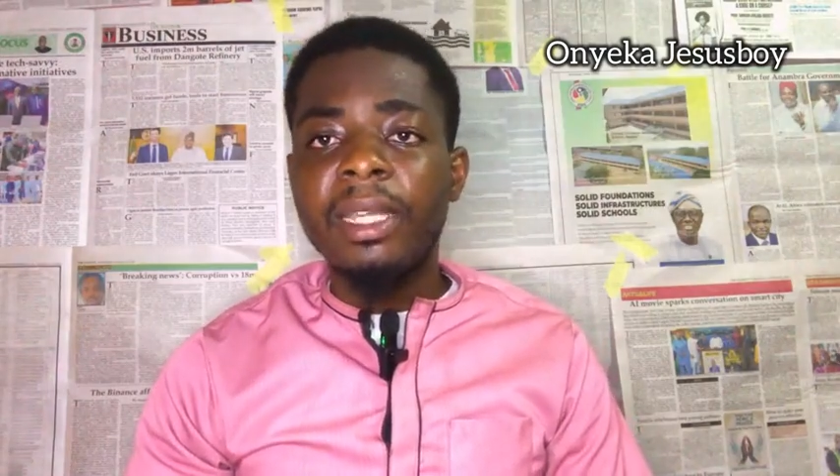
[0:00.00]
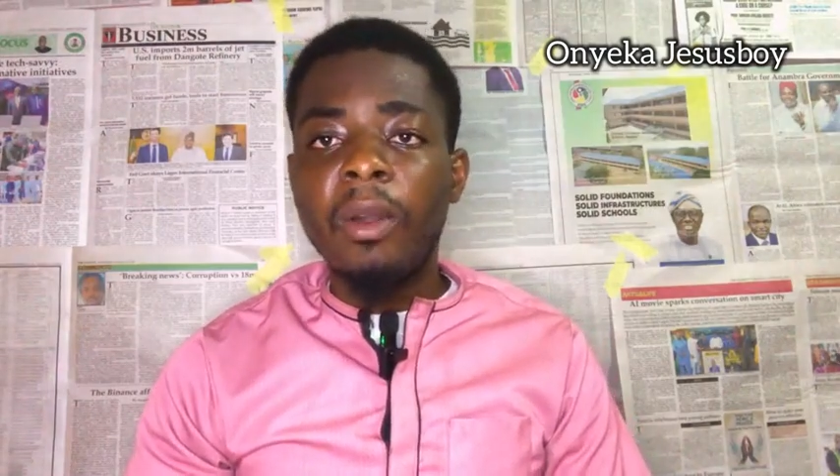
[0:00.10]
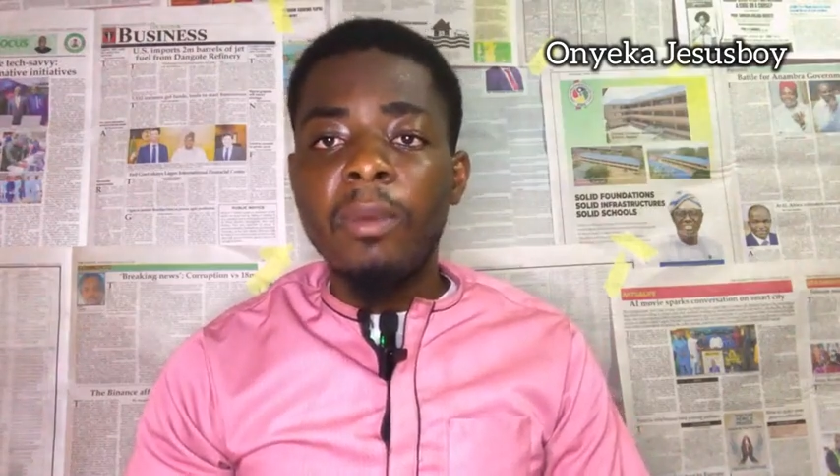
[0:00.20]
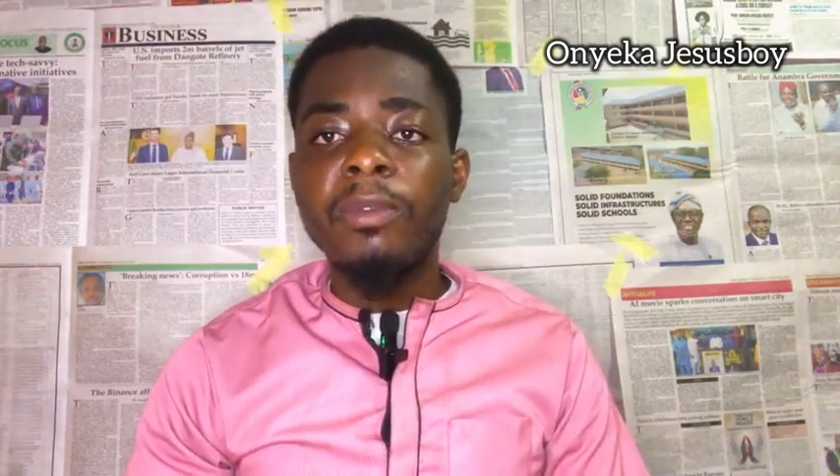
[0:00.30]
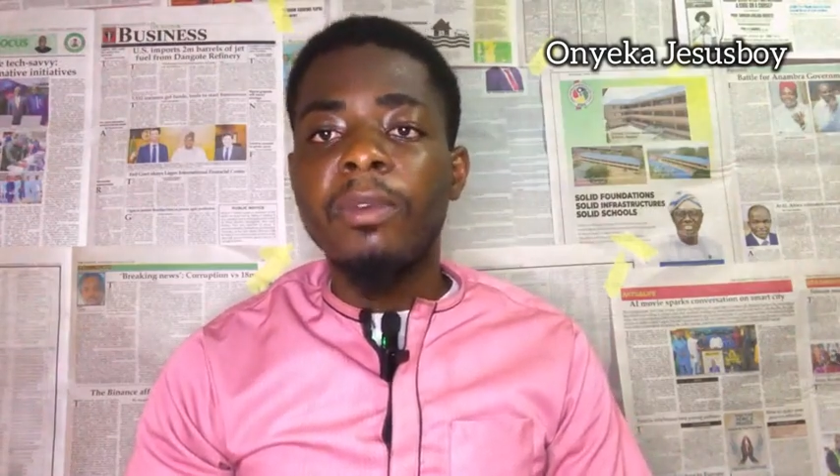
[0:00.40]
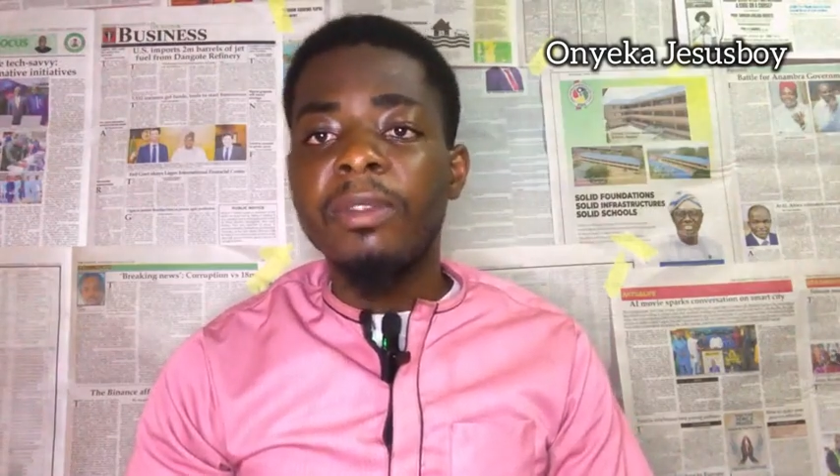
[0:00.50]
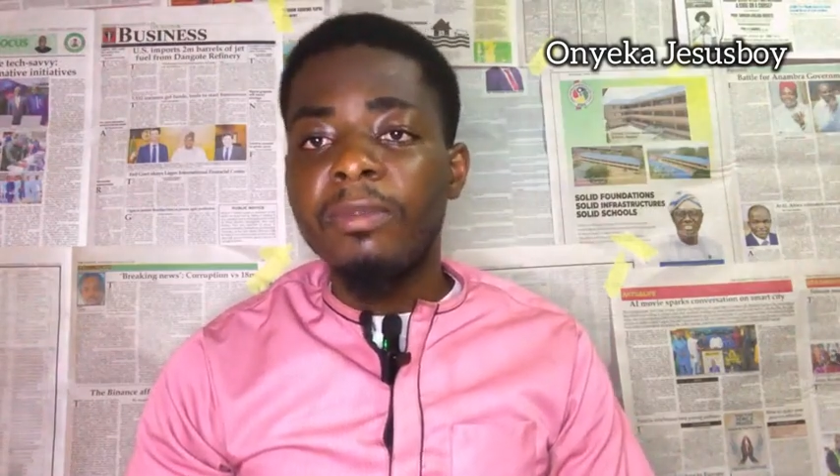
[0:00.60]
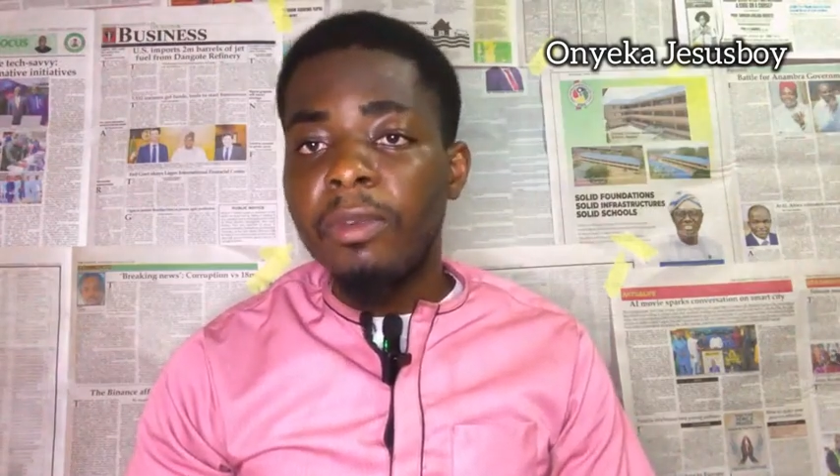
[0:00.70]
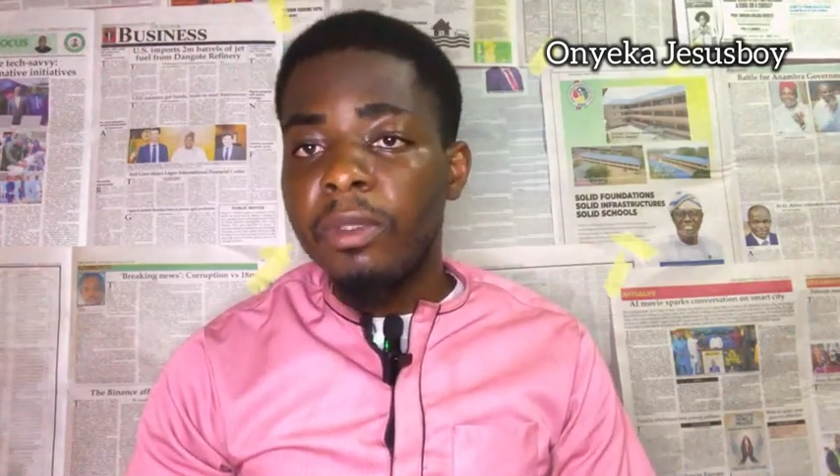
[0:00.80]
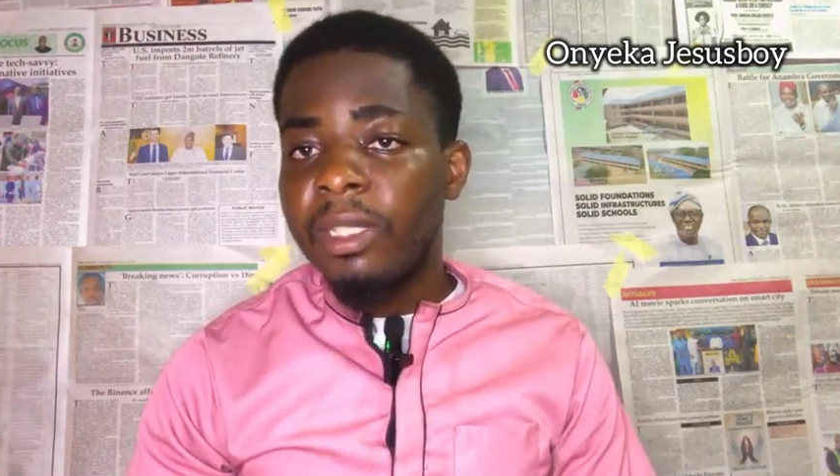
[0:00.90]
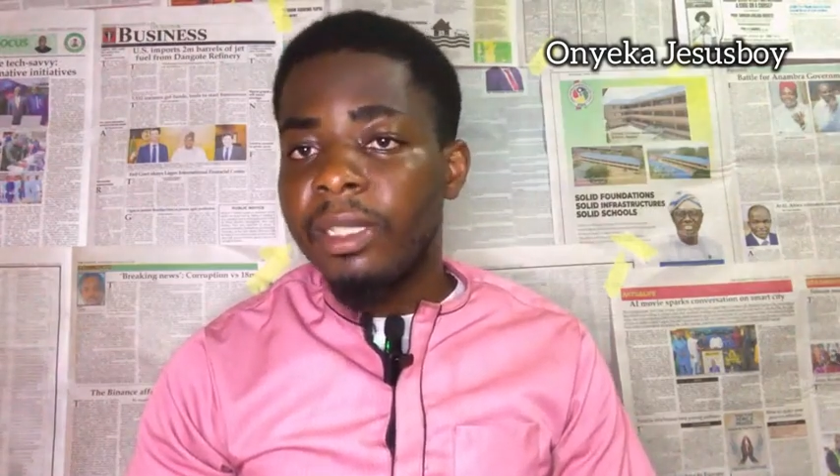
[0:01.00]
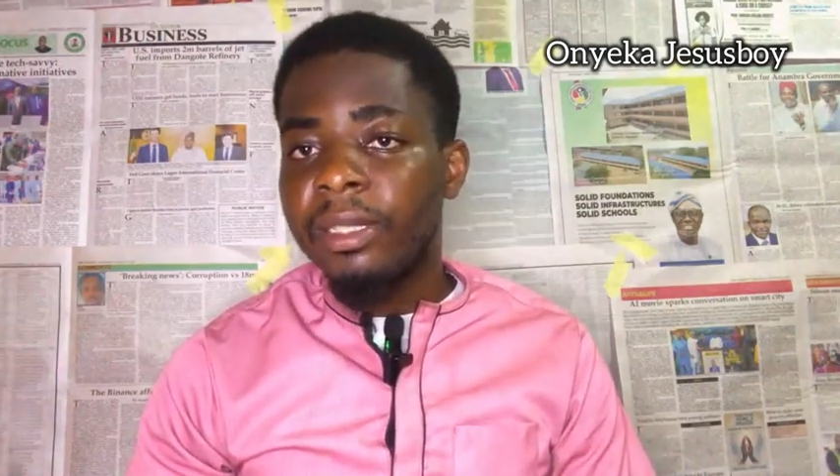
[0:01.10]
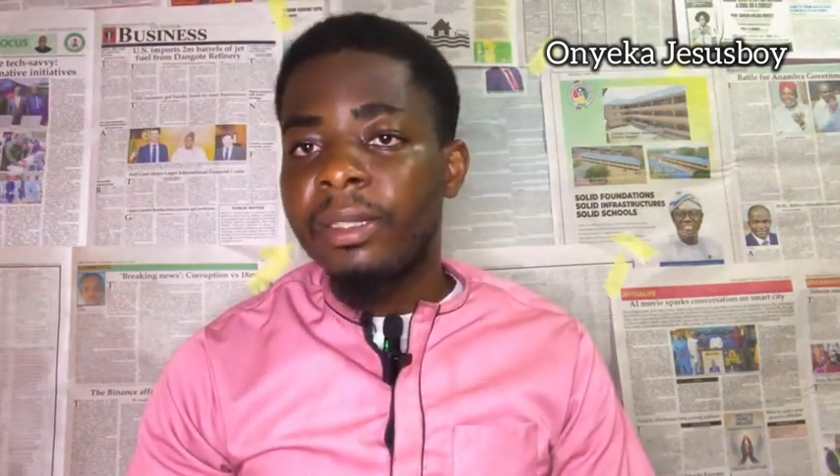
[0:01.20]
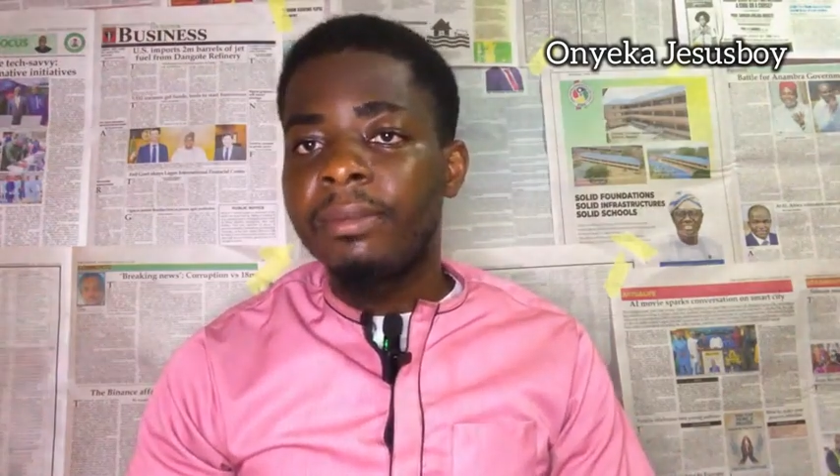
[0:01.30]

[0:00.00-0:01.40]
comes for the voting,